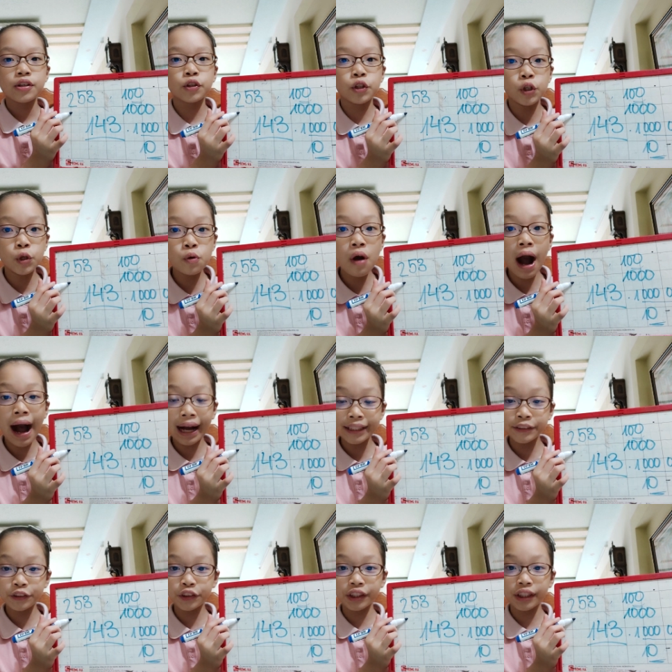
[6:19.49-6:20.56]

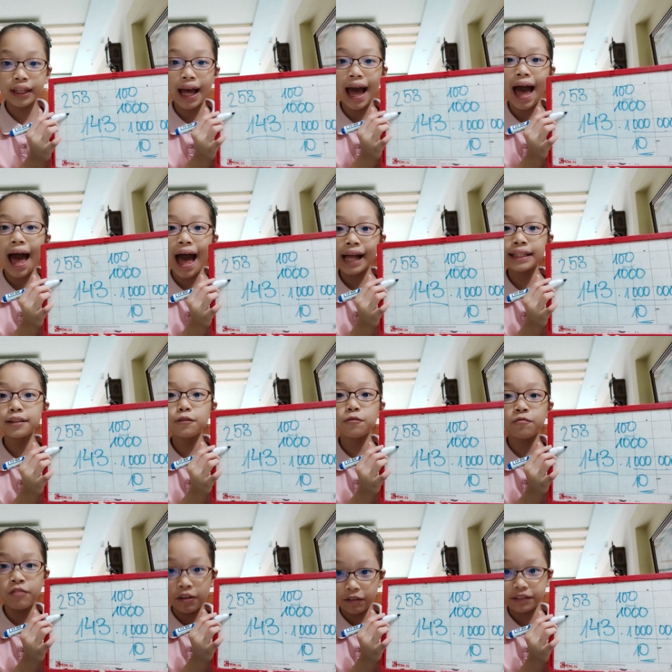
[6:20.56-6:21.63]

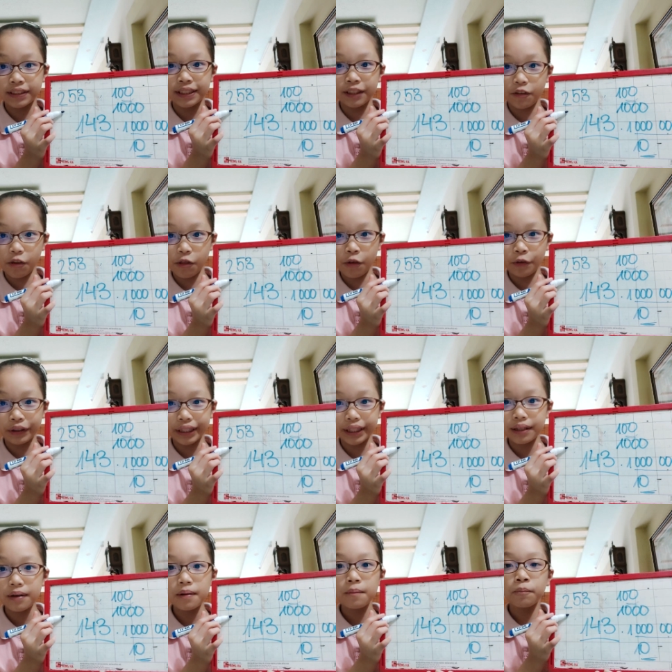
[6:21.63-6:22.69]

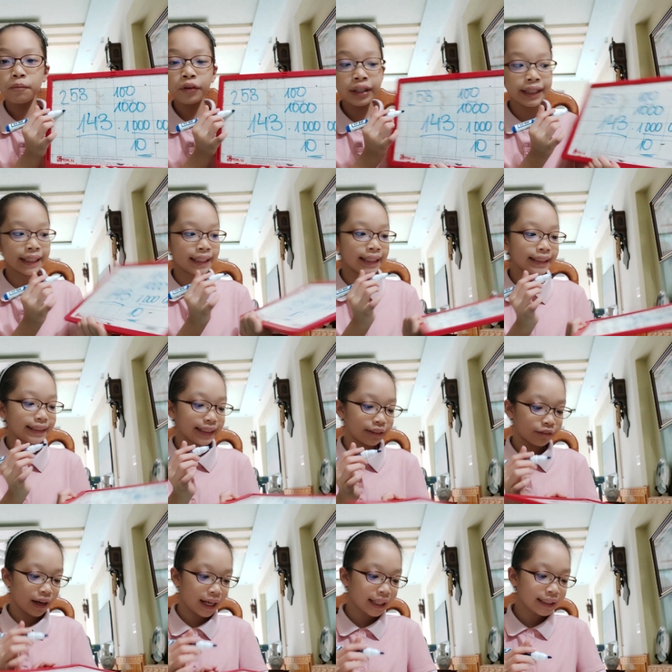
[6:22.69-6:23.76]
253. Pretty easy,
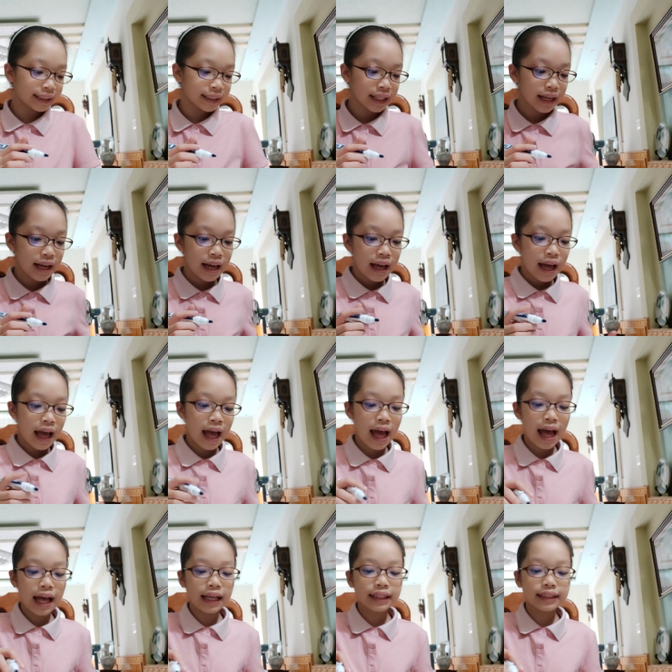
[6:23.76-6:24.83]
right?
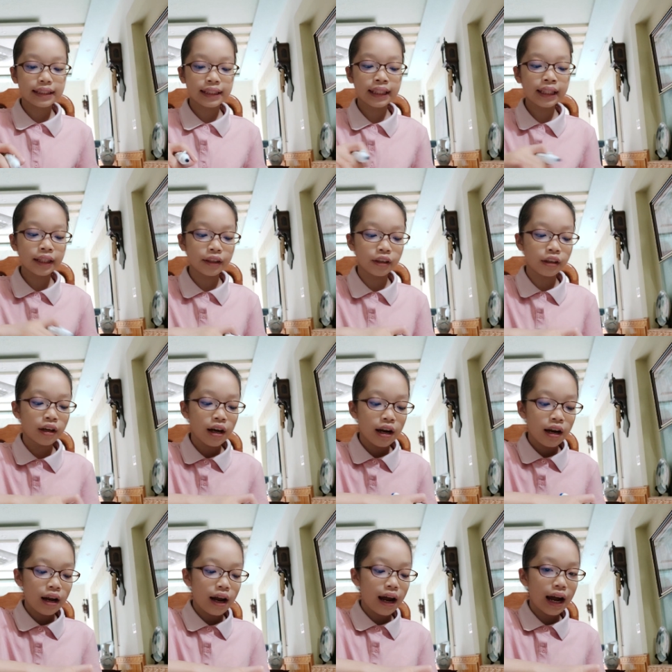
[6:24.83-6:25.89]
And here,
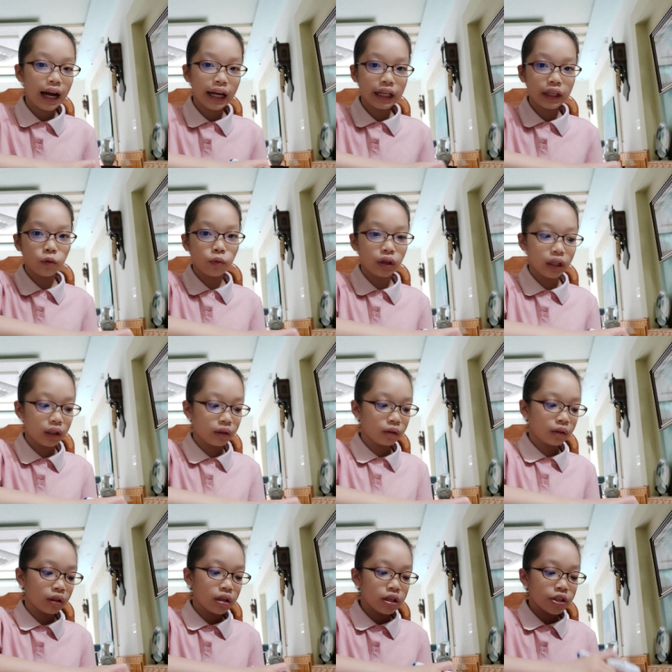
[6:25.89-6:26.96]
I
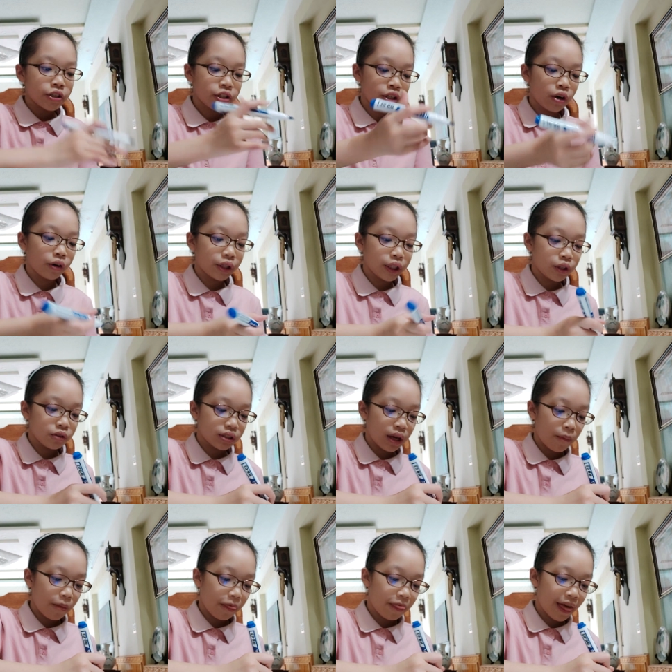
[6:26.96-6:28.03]
will show you
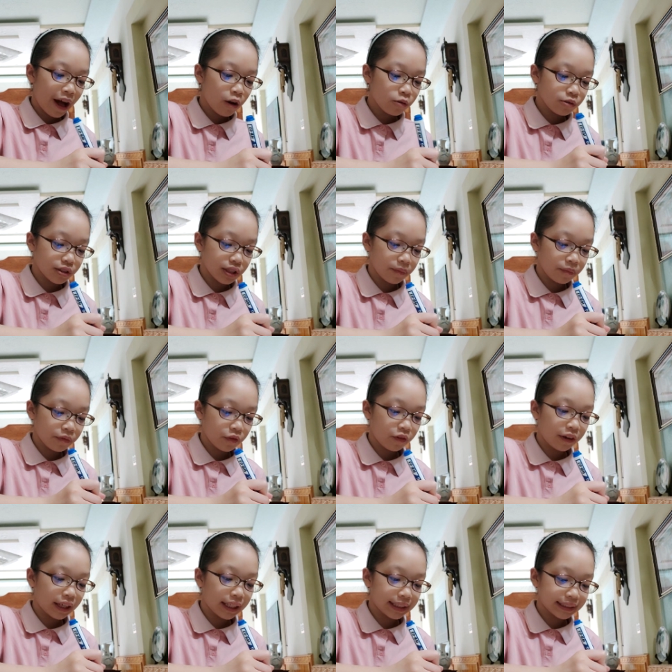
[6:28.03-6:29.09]
some thousand.
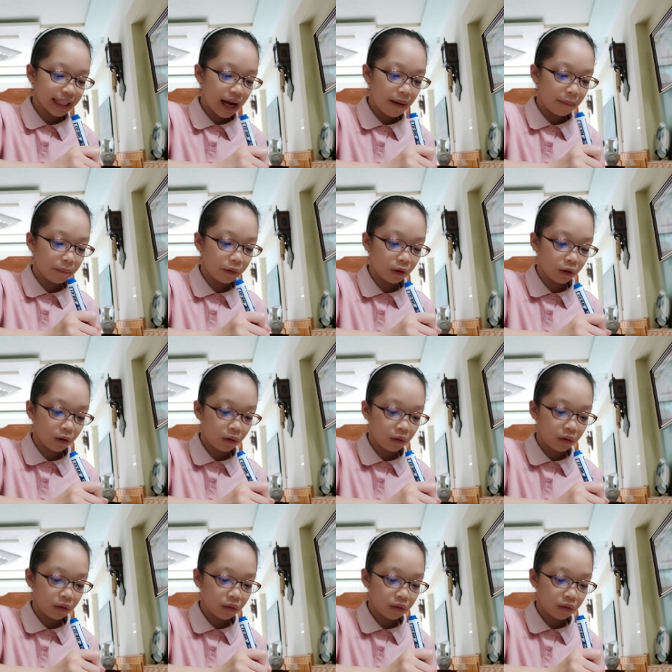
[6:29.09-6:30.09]
For example,